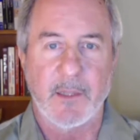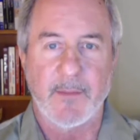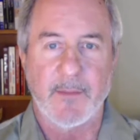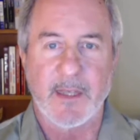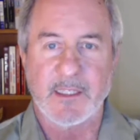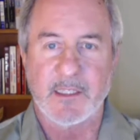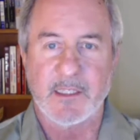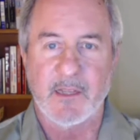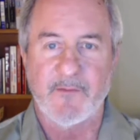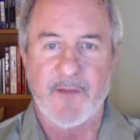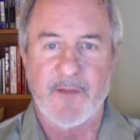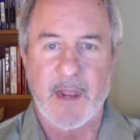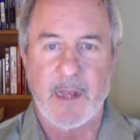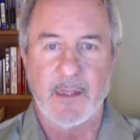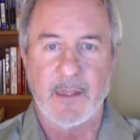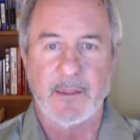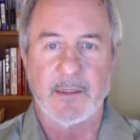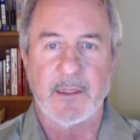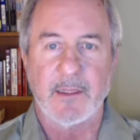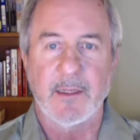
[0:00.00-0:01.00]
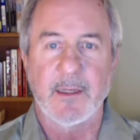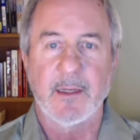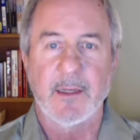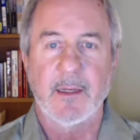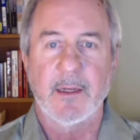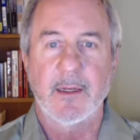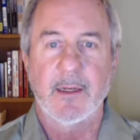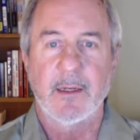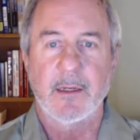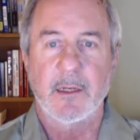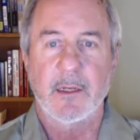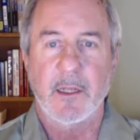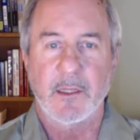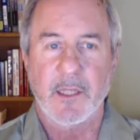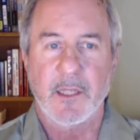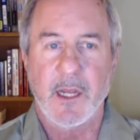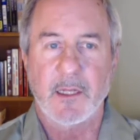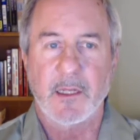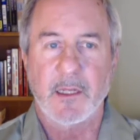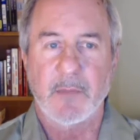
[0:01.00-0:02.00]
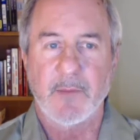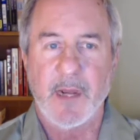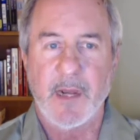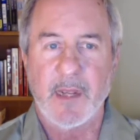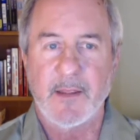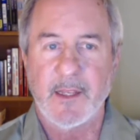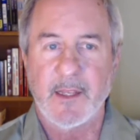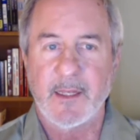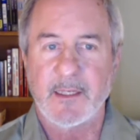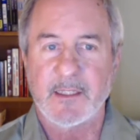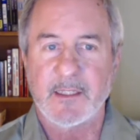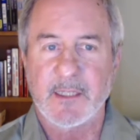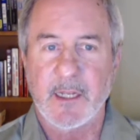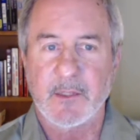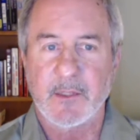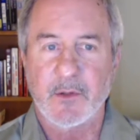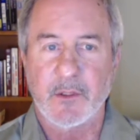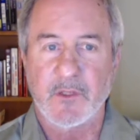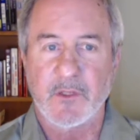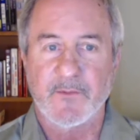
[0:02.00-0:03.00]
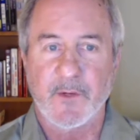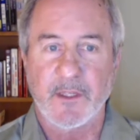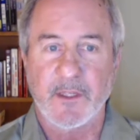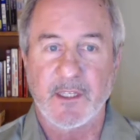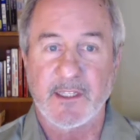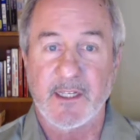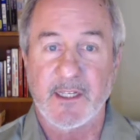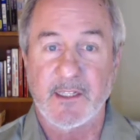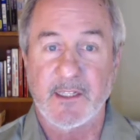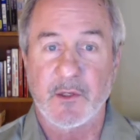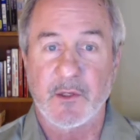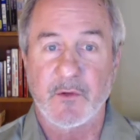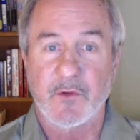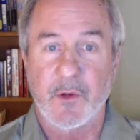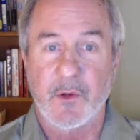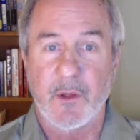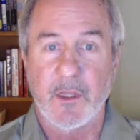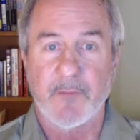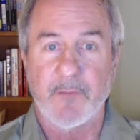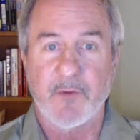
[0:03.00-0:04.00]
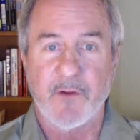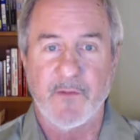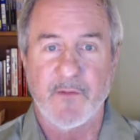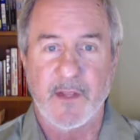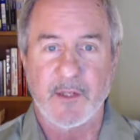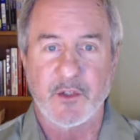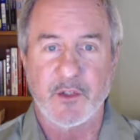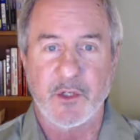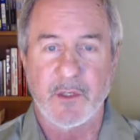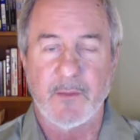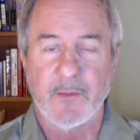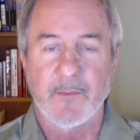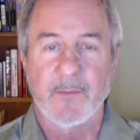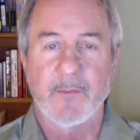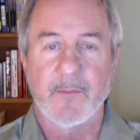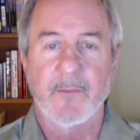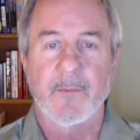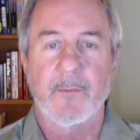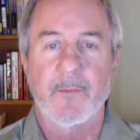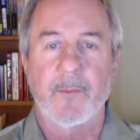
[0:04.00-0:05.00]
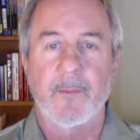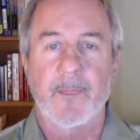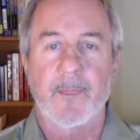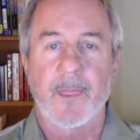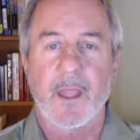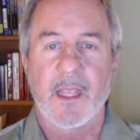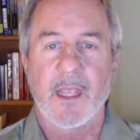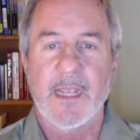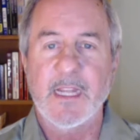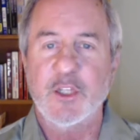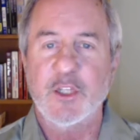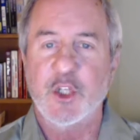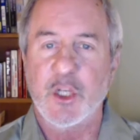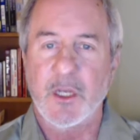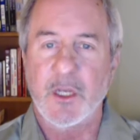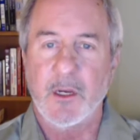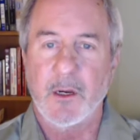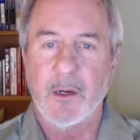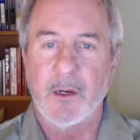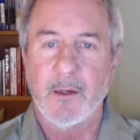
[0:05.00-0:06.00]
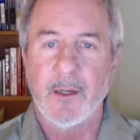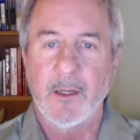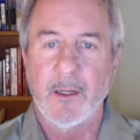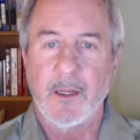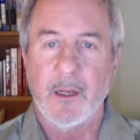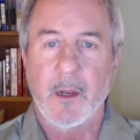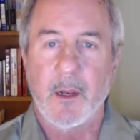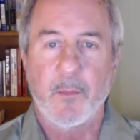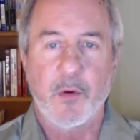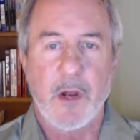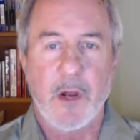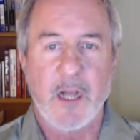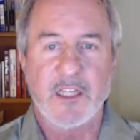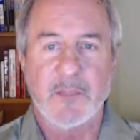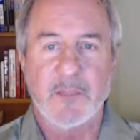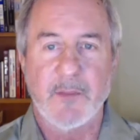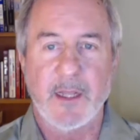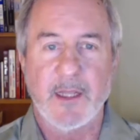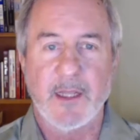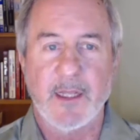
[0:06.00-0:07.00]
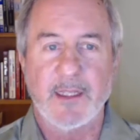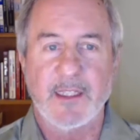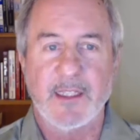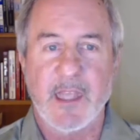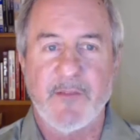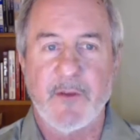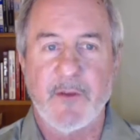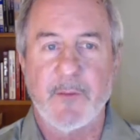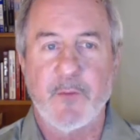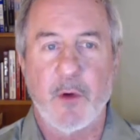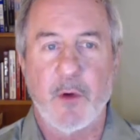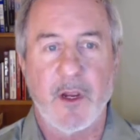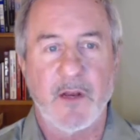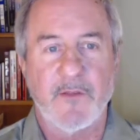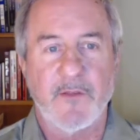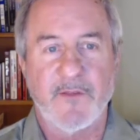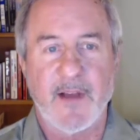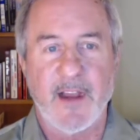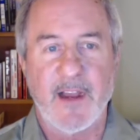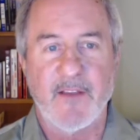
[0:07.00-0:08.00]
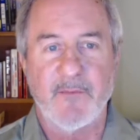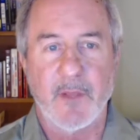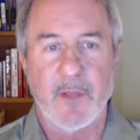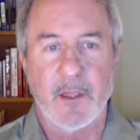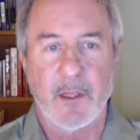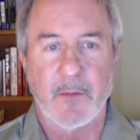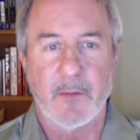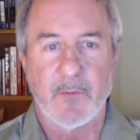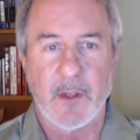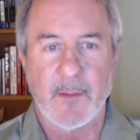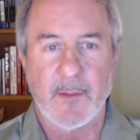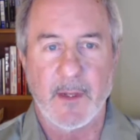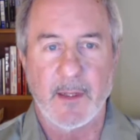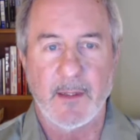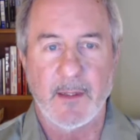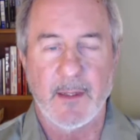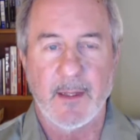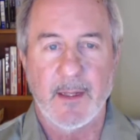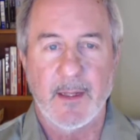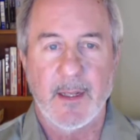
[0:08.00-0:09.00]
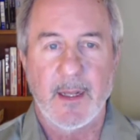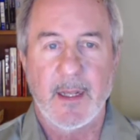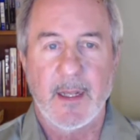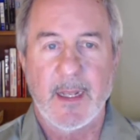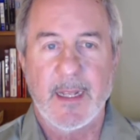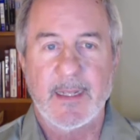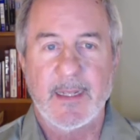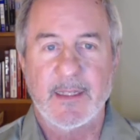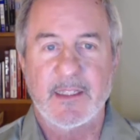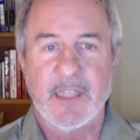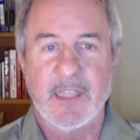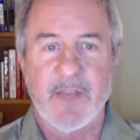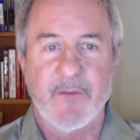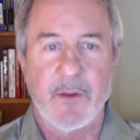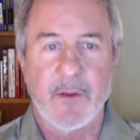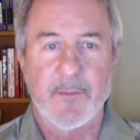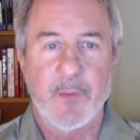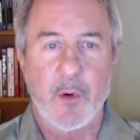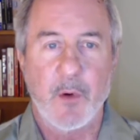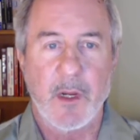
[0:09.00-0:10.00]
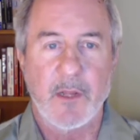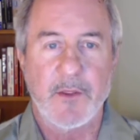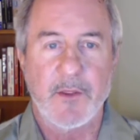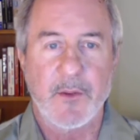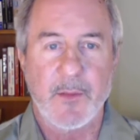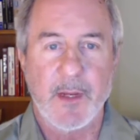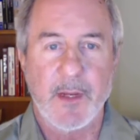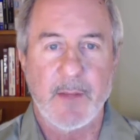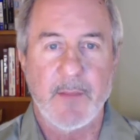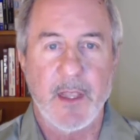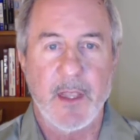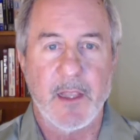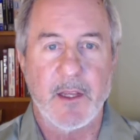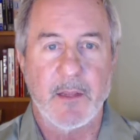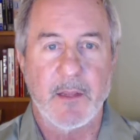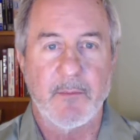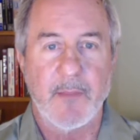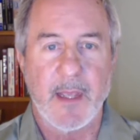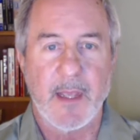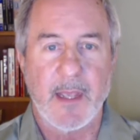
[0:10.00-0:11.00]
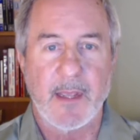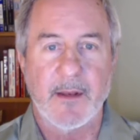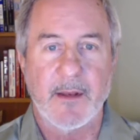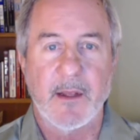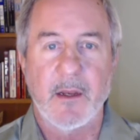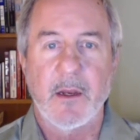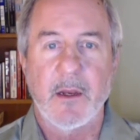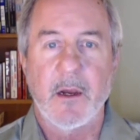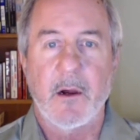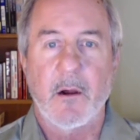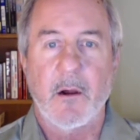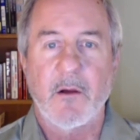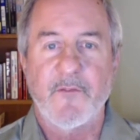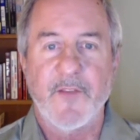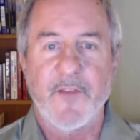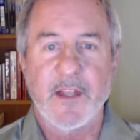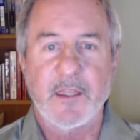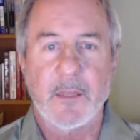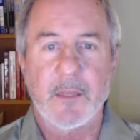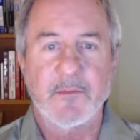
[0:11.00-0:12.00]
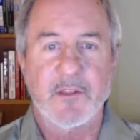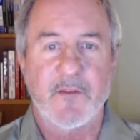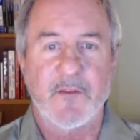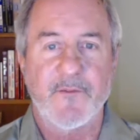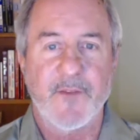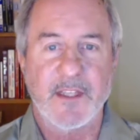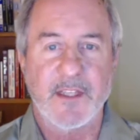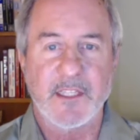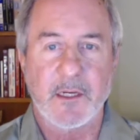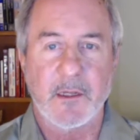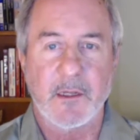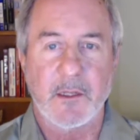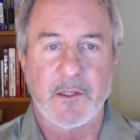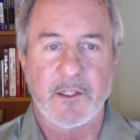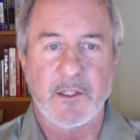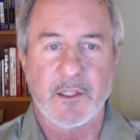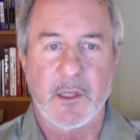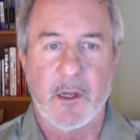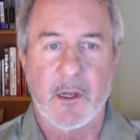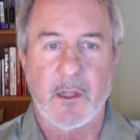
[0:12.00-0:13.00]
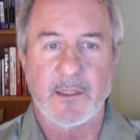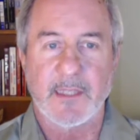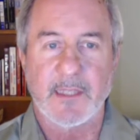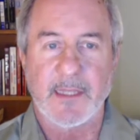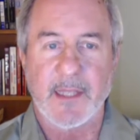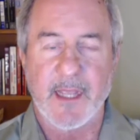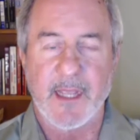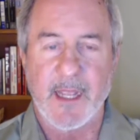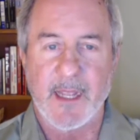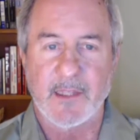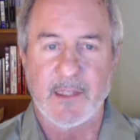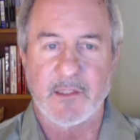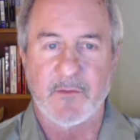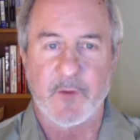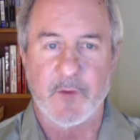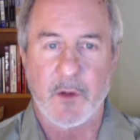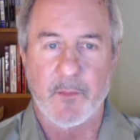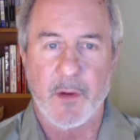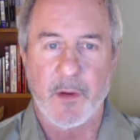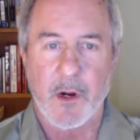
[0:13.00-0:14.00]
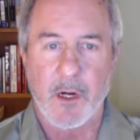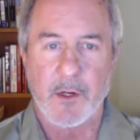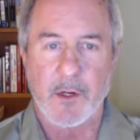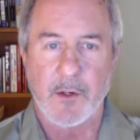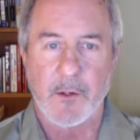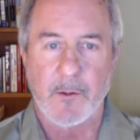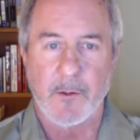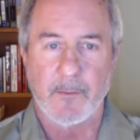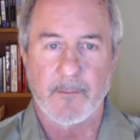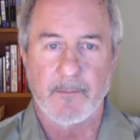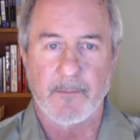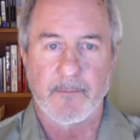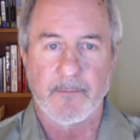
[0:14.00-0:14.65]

domestic violence conducted by the Centers for Disease Control and Prevention, each year approximately 7.5 million women and 7.3 million men are victims of physical assaults at the hands of their partner.